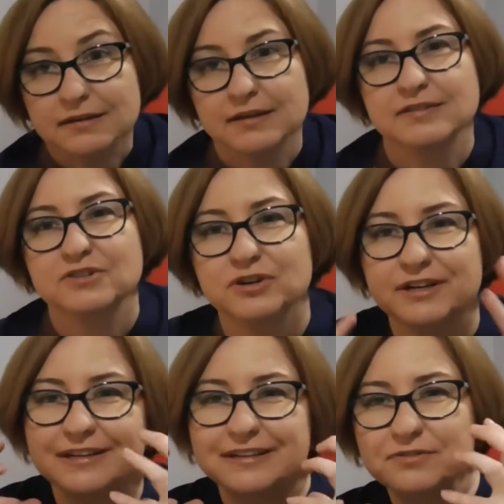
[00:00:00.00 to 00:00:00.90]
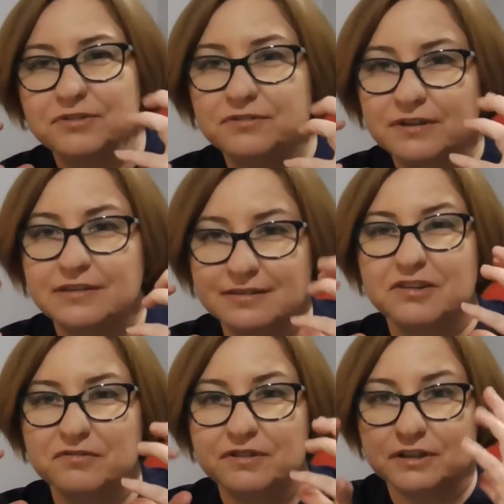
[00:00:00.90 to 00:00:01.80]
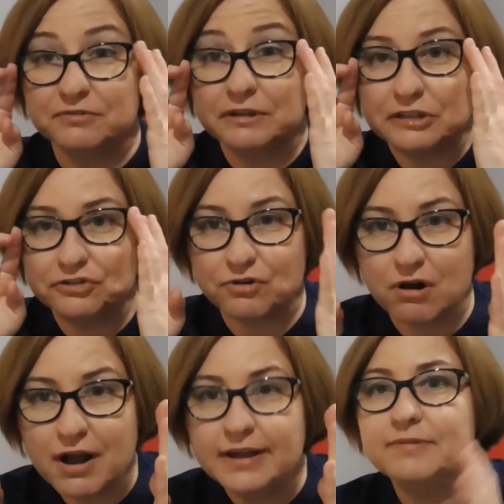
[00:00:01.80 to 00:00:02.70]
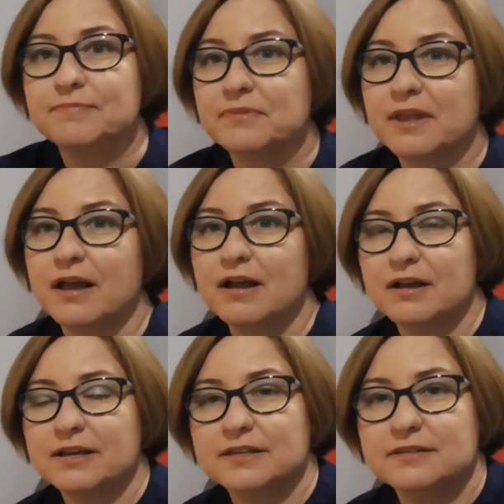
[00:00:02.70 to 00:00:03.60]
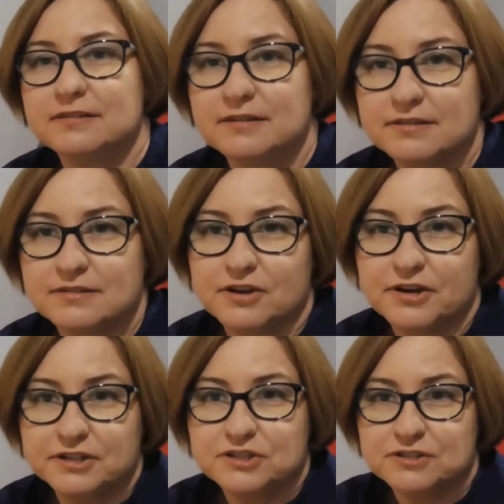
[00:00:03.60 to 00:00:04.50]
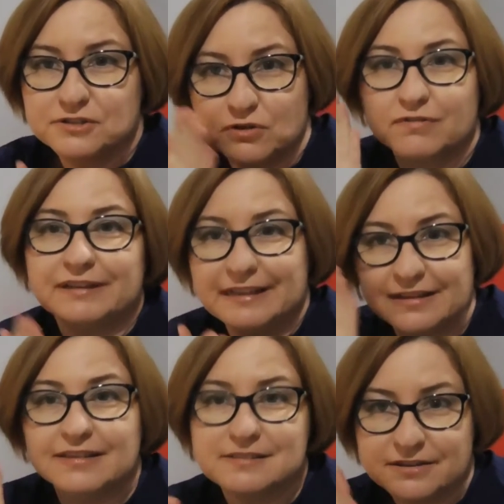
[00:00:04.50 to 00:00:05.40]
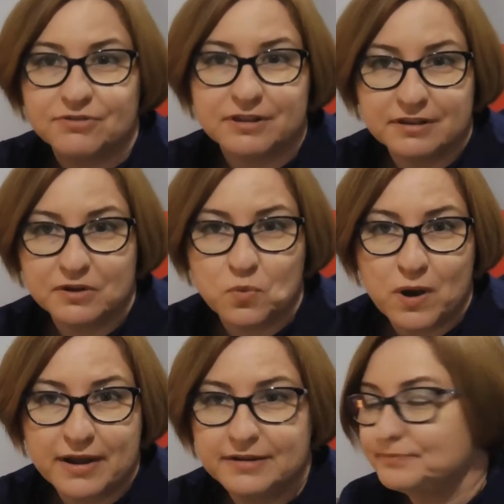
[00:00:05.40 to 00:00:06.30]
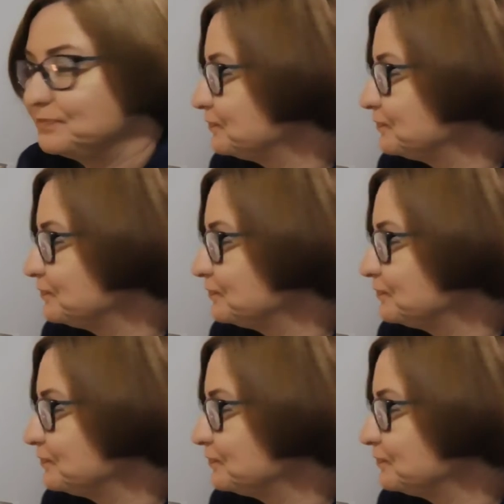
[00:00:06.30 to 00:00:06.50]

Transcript: It's not going to leave your skin feeling really dry. It's going to just softly cleanse everything away.